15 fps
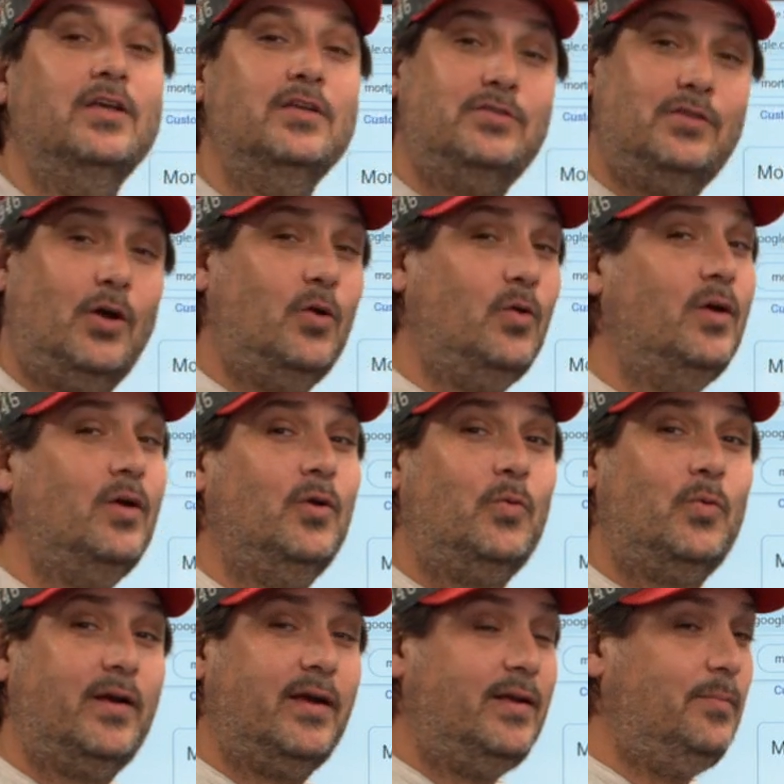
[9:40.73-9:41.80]
So
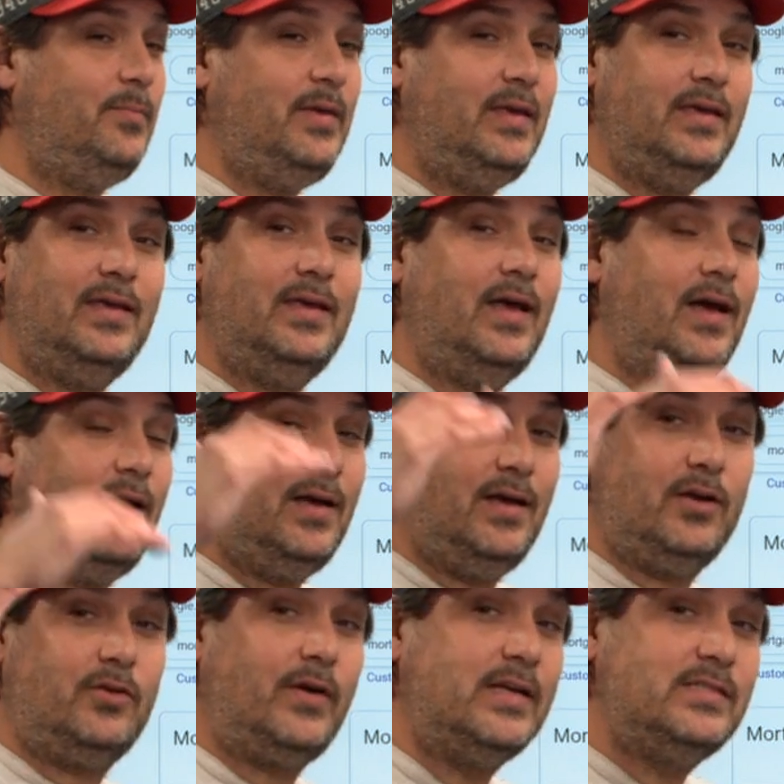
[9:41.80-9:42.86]
we're going to be uh,
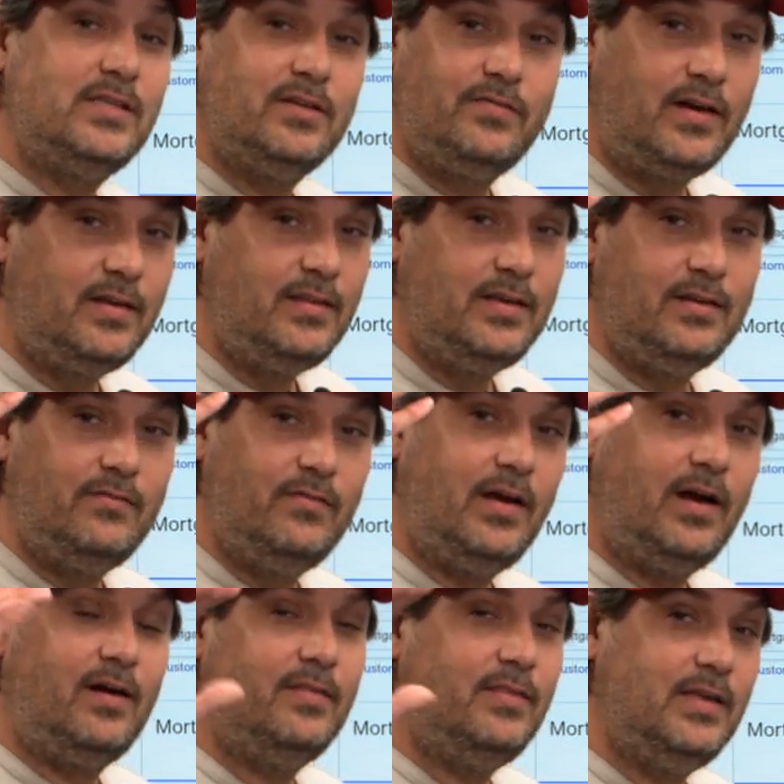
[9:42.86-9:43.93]
aggressive on the
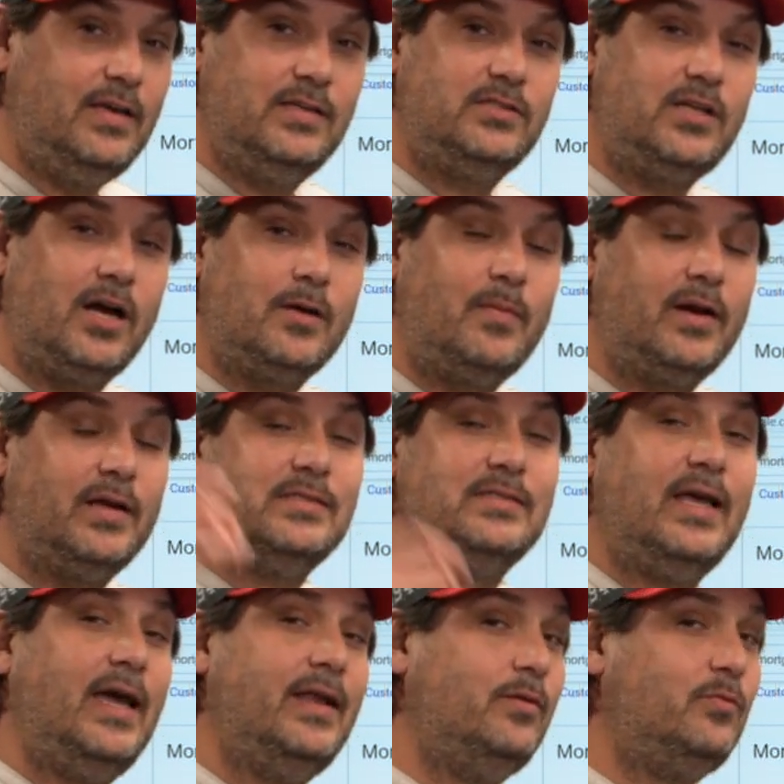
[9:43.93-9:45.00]
on the stock market
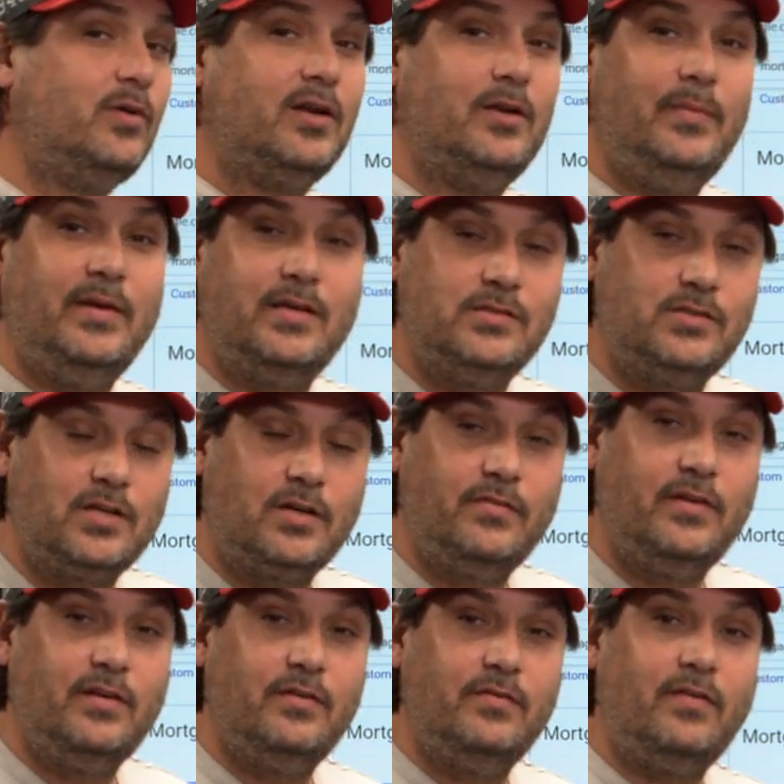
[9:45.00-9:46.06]
side, and we're going to be
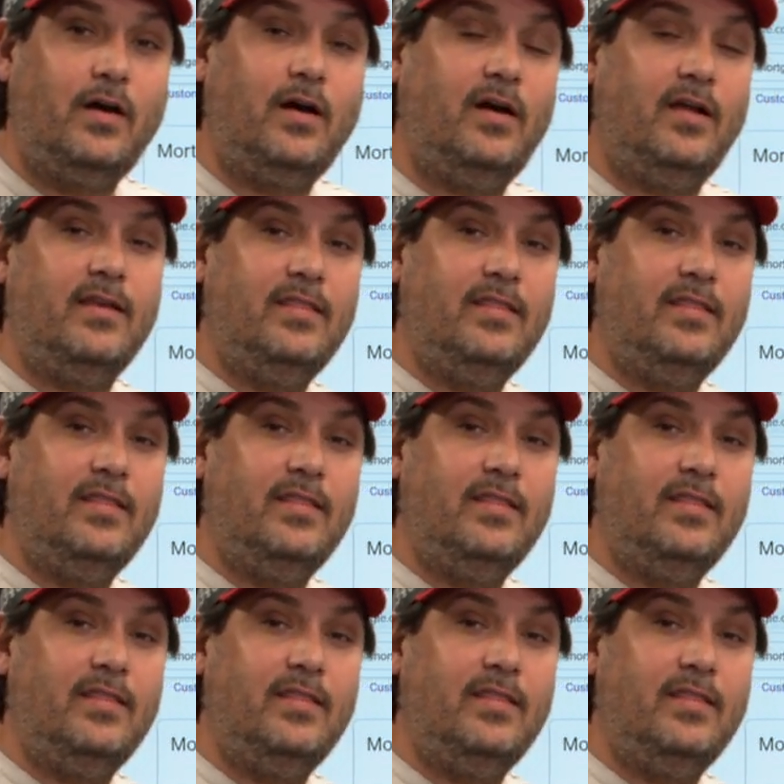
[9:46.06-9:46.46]
conservative on